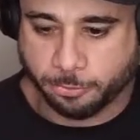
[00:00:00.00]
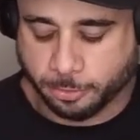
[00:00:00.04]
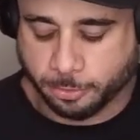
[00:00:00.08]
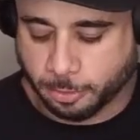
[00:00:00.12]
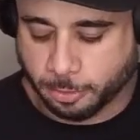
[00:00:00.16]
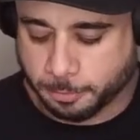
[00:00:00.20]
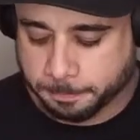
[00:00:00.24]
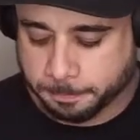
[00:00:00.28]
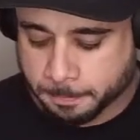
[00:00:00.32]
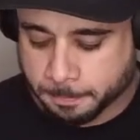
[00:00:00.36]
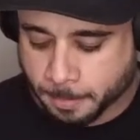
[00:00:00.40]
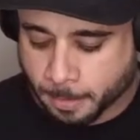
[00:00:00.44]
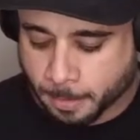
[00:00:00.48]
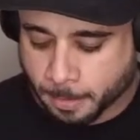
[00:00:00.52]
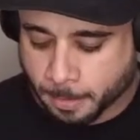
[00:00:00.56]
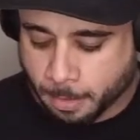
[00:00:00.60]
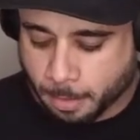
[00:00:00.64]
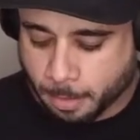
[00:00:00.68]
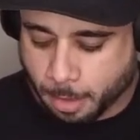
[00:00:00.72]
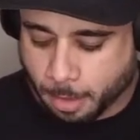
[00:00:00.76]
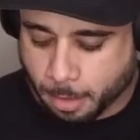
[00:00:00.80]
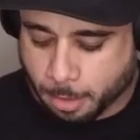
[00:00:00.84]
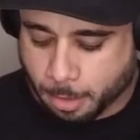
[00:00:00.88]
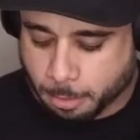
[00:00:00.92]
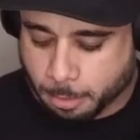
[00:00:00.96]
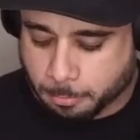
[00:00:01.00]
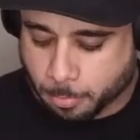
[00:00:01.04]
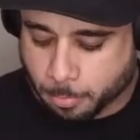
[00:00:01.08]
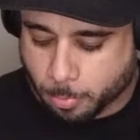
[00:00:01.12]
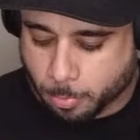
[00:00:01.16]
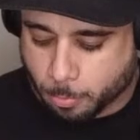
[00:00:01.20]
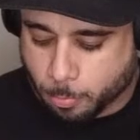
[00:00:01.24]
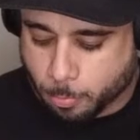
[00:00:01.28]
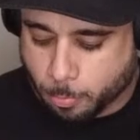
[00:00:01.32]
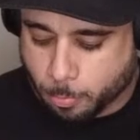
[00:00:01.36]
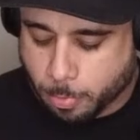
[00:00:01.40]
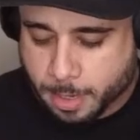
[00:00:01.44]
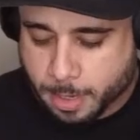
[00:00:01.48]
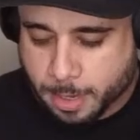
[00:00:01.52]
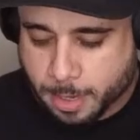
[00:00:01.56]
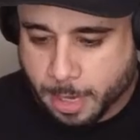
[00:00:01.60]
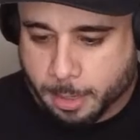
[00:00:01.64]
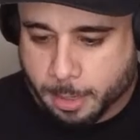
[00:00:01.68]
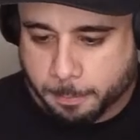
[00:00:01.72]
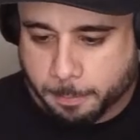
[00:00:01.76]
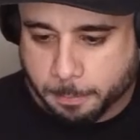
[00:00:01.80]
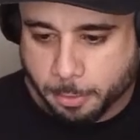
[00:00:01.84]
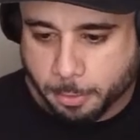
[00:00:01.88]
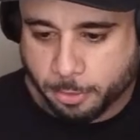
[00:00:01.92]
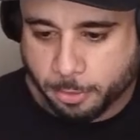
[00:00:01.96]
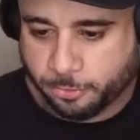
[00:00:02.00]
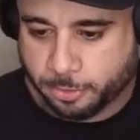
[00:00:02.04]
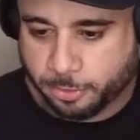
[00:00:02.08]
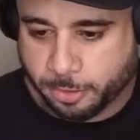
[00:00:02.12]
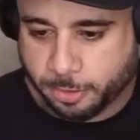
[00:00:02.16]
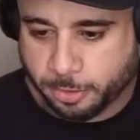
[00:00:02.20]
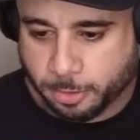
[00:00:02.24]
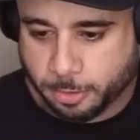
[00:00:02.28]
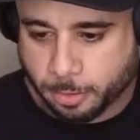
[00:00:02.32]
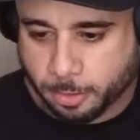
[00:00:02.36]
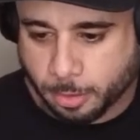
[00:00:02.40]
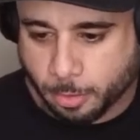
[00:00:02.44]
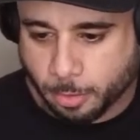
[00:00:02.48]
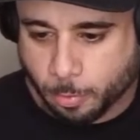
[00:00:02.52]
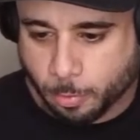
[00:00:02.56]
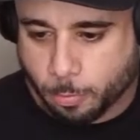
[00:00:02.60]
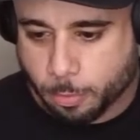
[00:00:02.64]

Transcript: So what kind of person